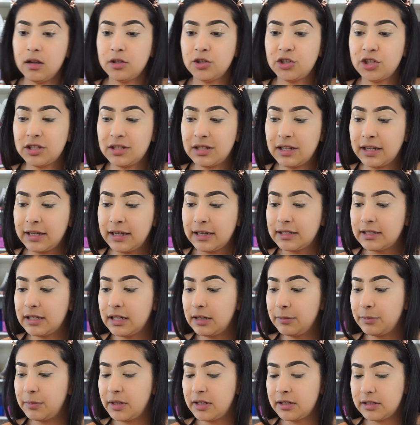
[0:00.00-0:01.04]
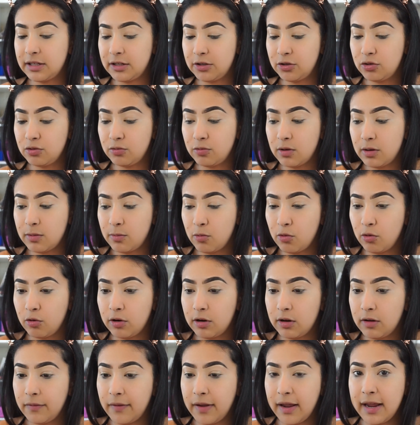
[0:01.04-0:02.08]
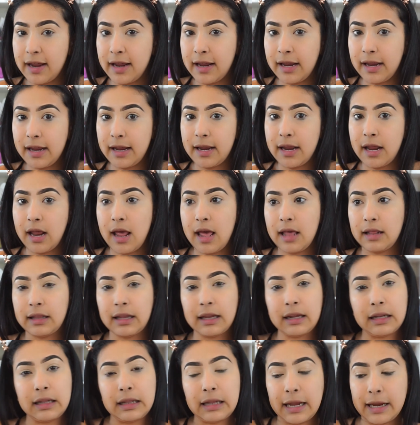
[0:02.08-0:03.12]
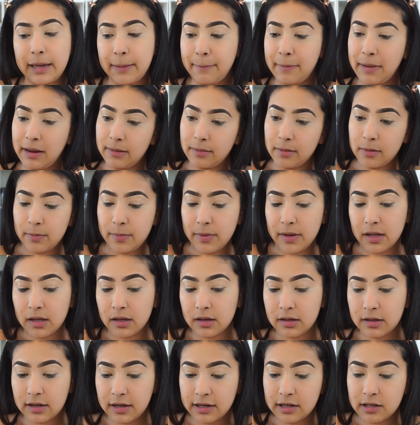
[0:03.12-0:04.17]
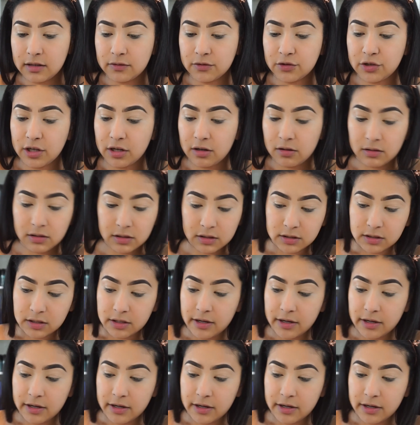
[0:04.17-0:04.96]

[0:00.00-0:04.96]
Just like I said, because I do want more of a like light baby pink kind of shadow look